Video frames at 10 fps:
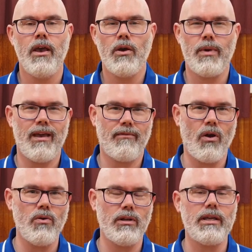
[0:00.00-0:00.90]
We have
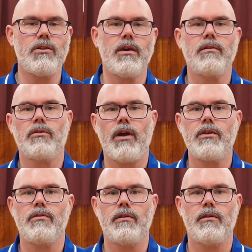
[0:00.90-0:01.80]
only just
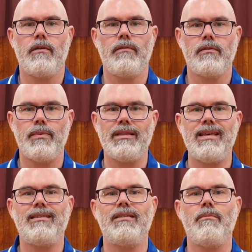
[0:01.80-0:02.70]
scratched the surface, but
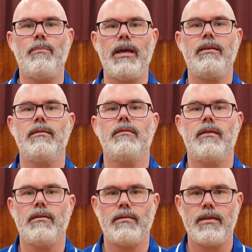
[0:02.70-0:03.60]
these are the basis
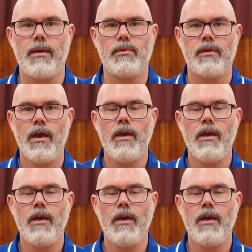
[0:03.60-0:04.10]
steps